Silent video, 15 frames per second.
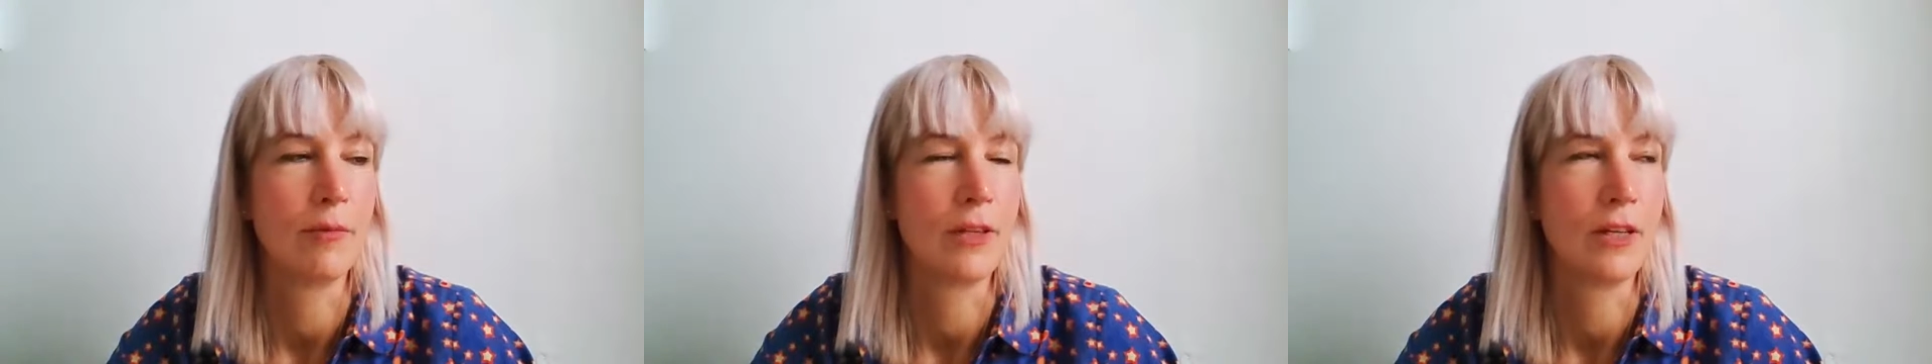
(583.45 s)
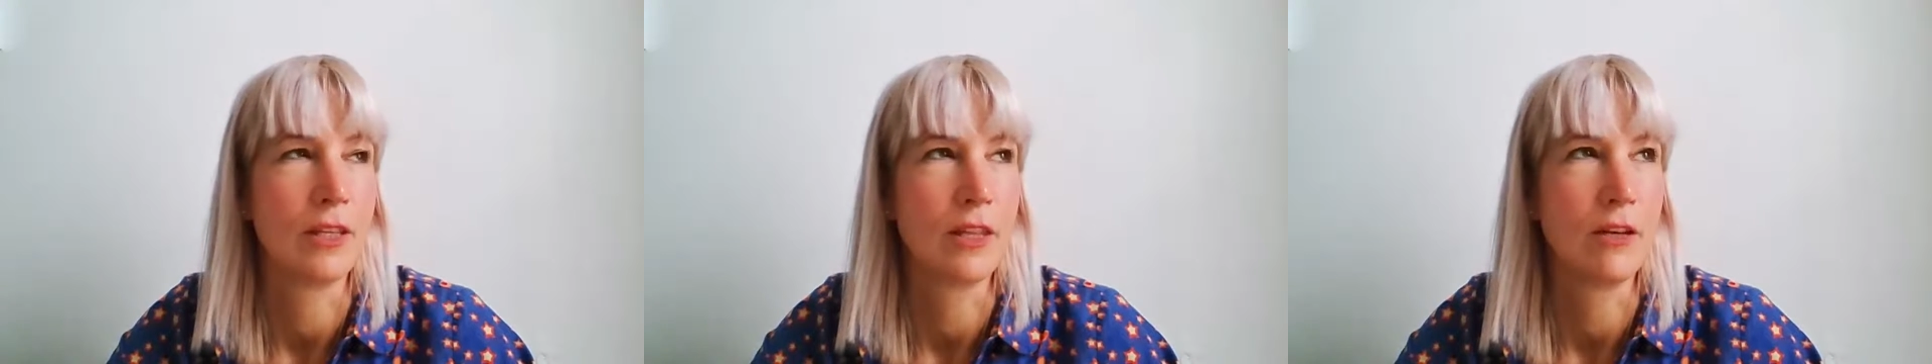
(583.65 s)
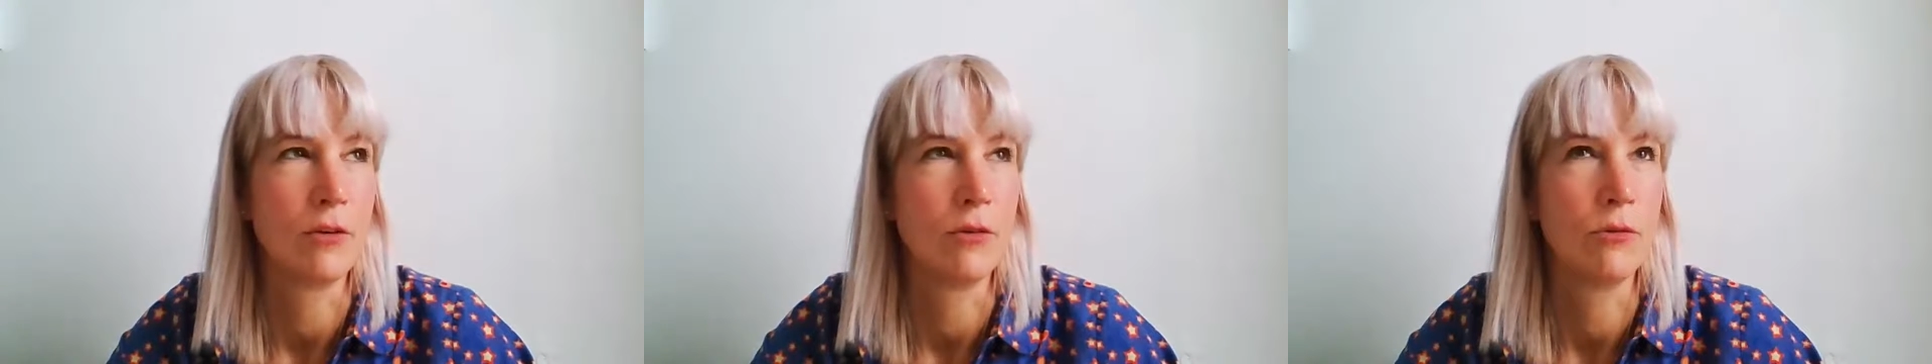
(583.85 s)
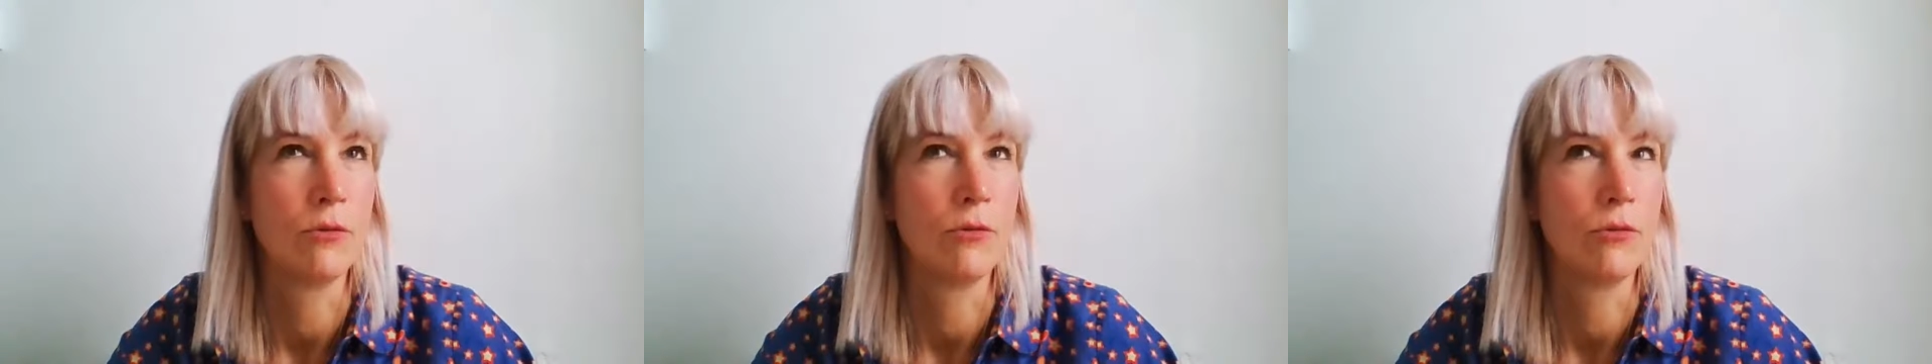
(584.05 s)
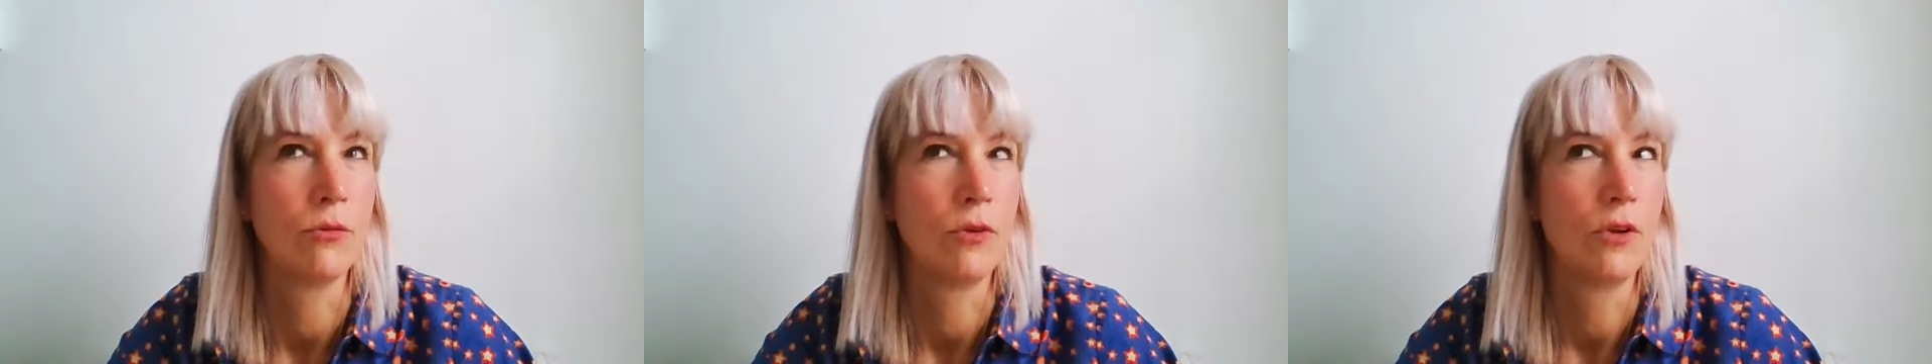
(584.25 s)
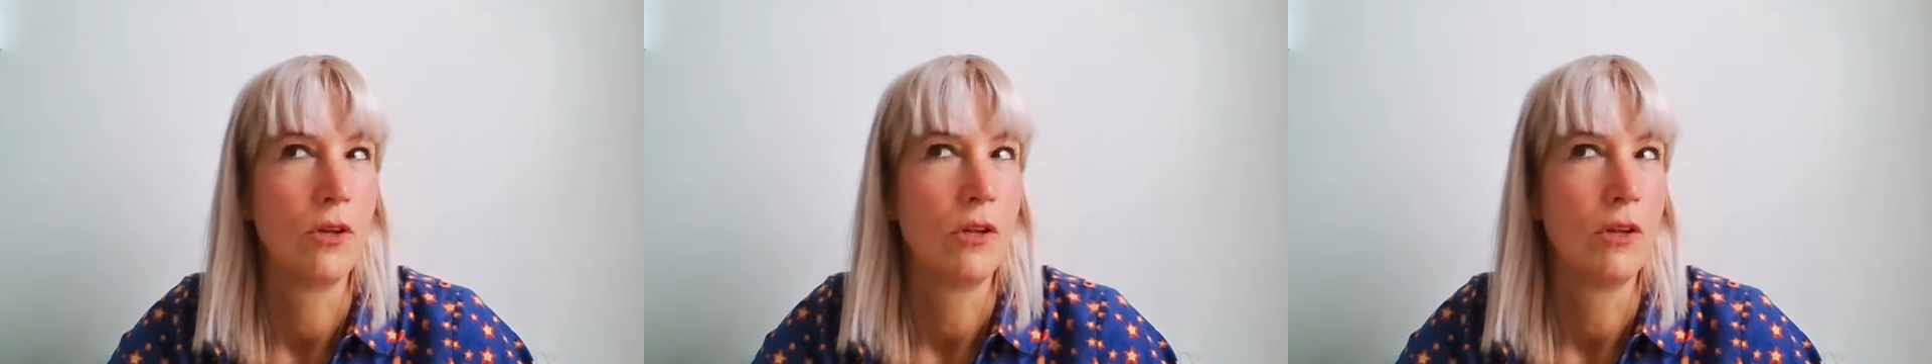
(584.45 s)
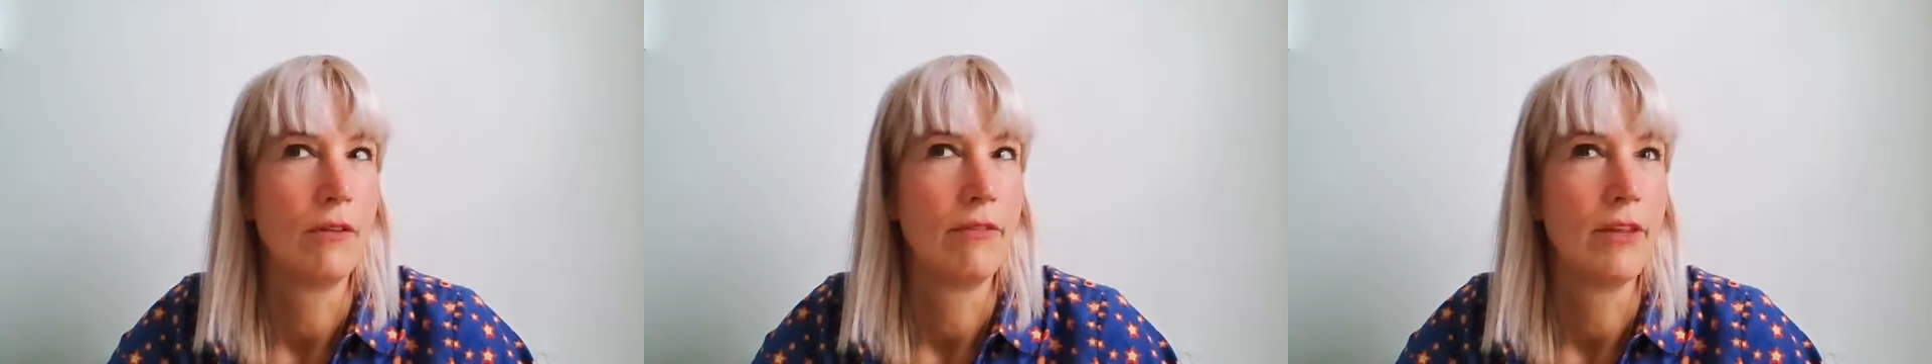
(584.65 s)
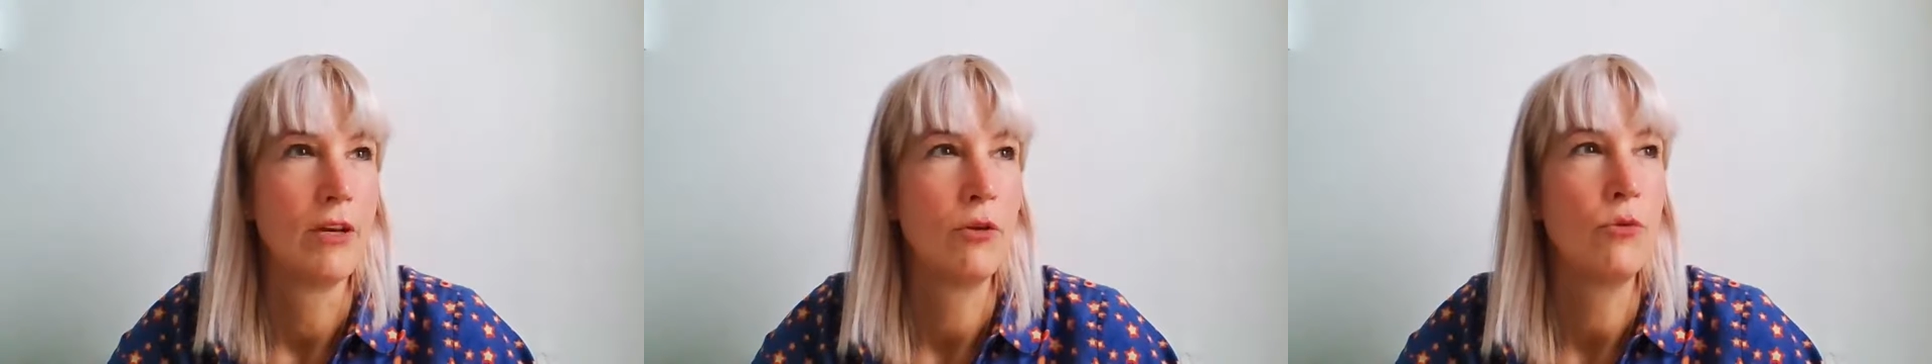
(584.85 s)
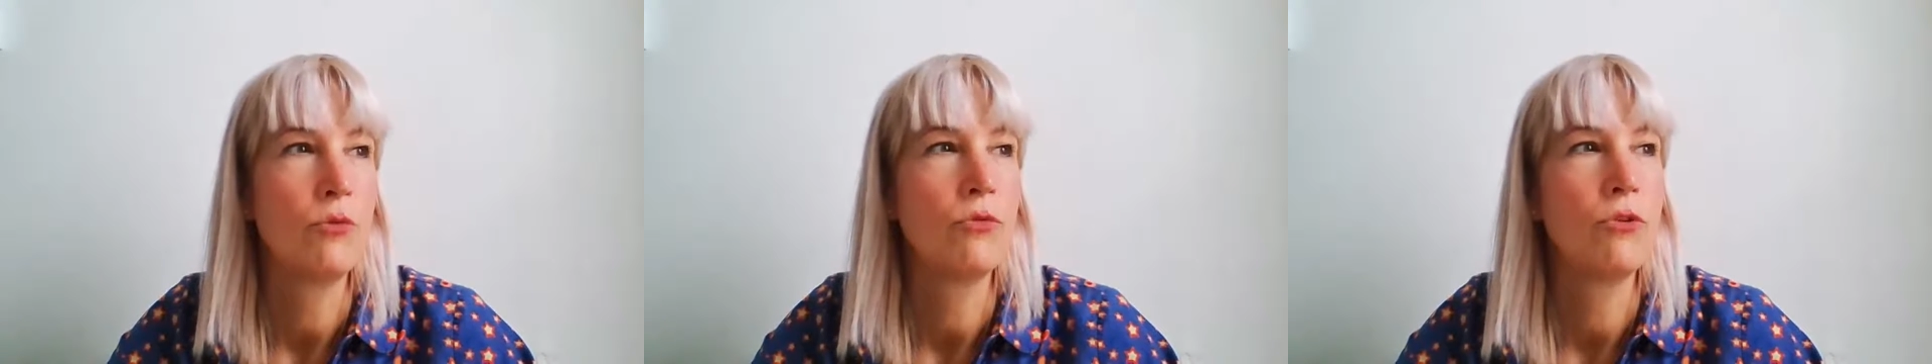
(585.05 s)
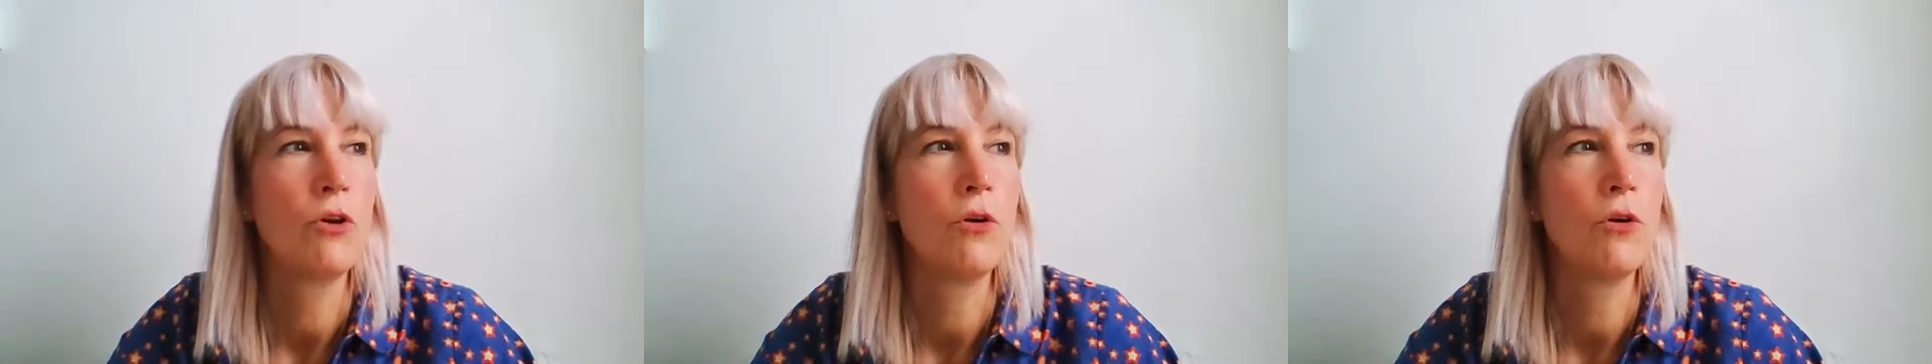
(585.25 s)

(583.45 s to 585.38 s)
like, they don't